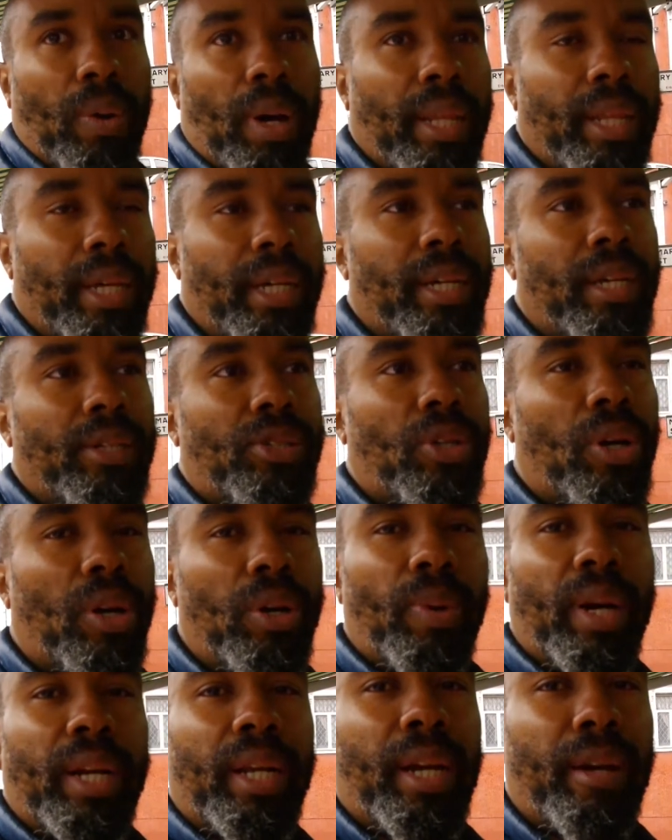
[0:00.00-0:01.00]
I think that's the
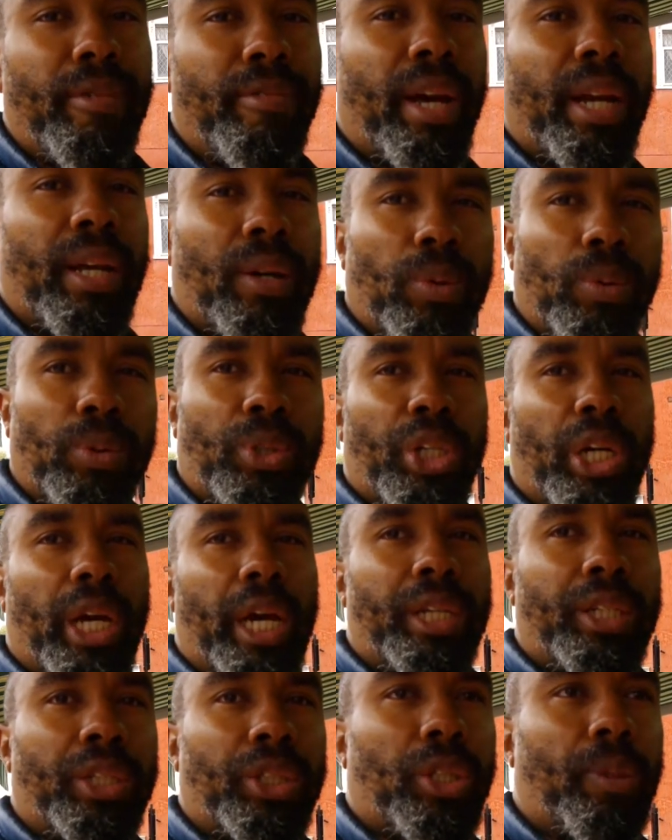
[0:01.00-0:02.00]
only way to get radical
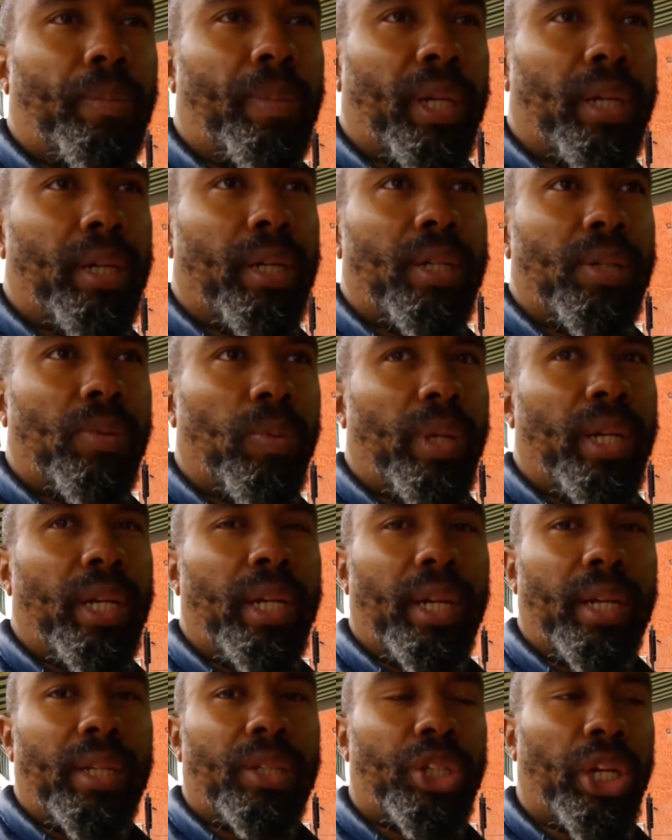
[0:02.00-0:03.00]
change because we
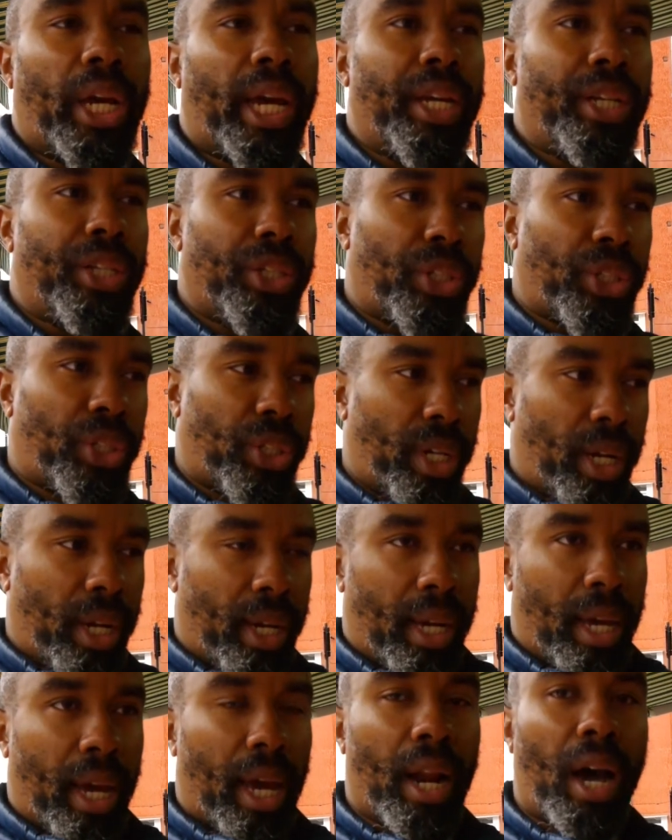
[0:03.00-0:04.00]
need a change
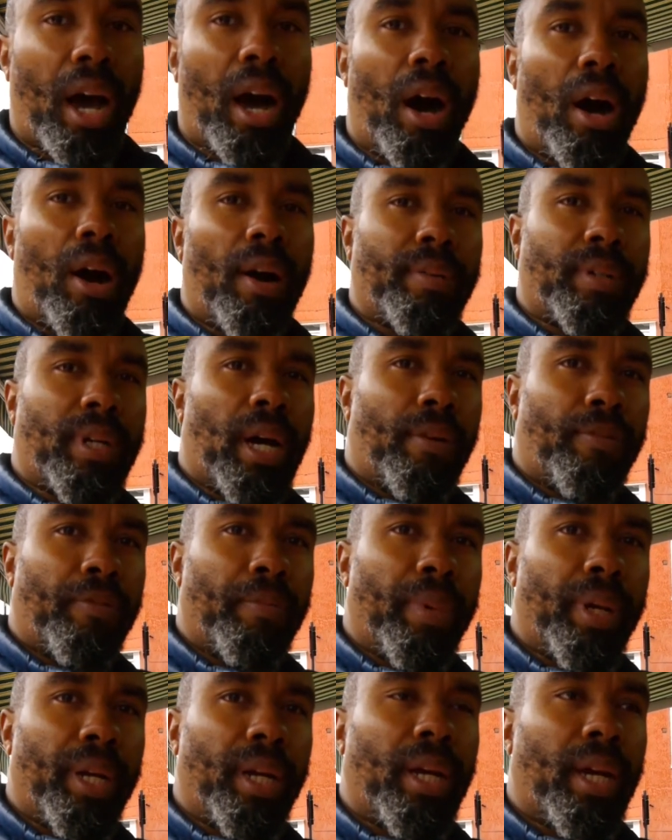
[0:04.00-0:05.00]
at the heart of
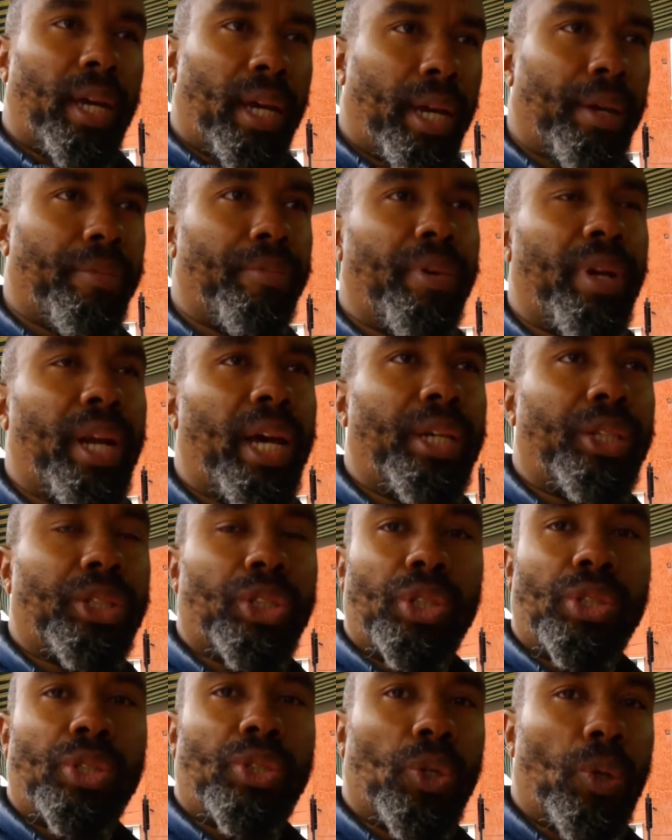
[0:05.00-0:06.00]
government in
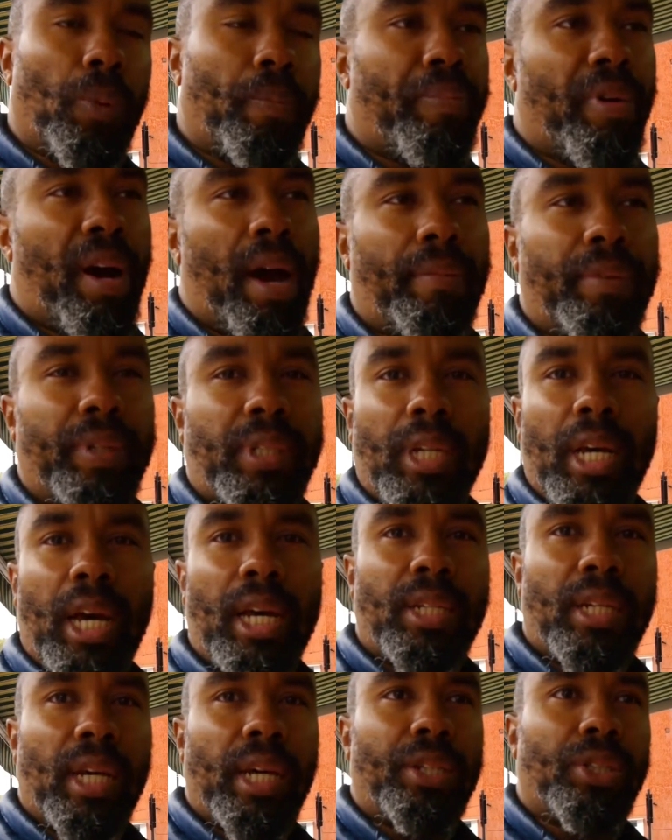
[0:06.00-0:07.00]
relation to
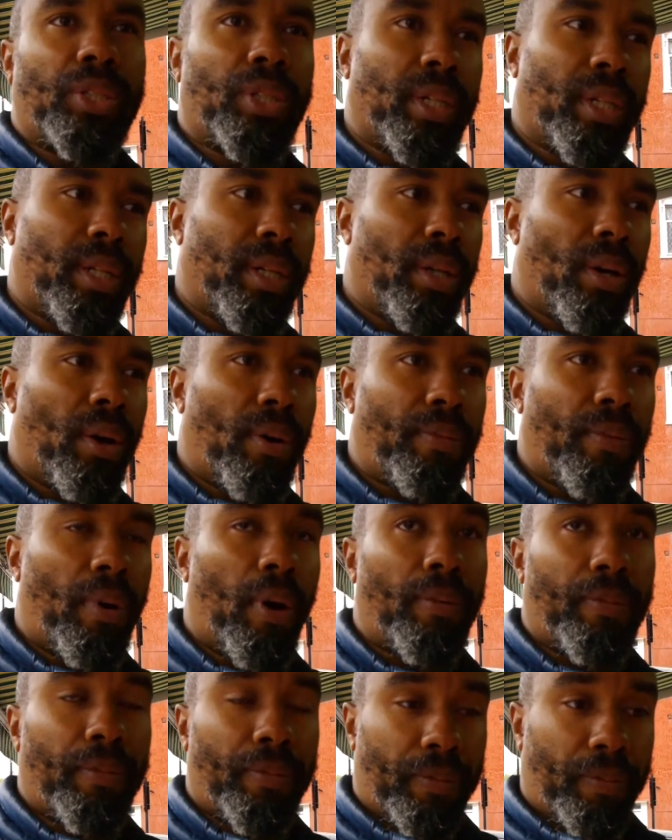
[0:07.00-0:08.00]
privatisation of,
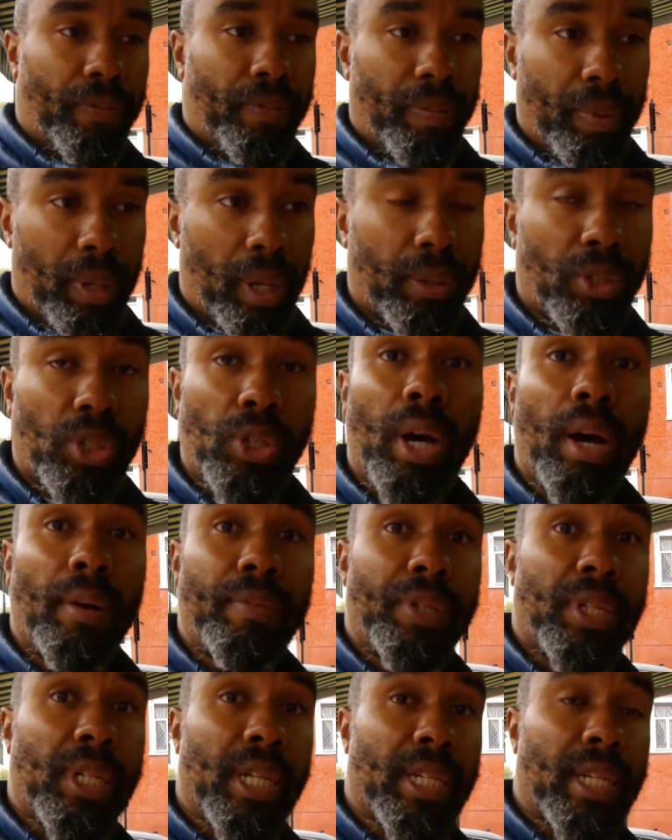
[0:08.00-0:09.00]
of
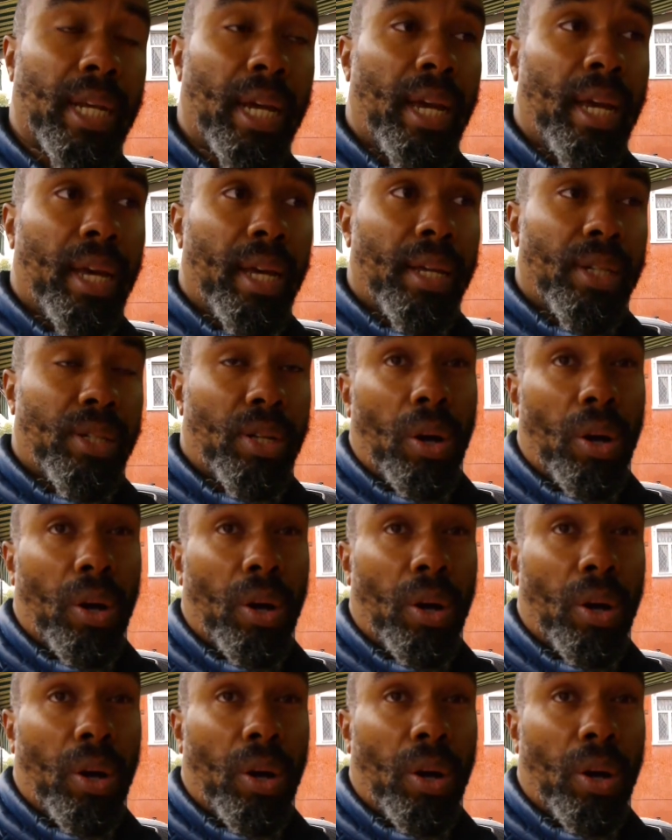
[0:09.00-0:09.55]
services.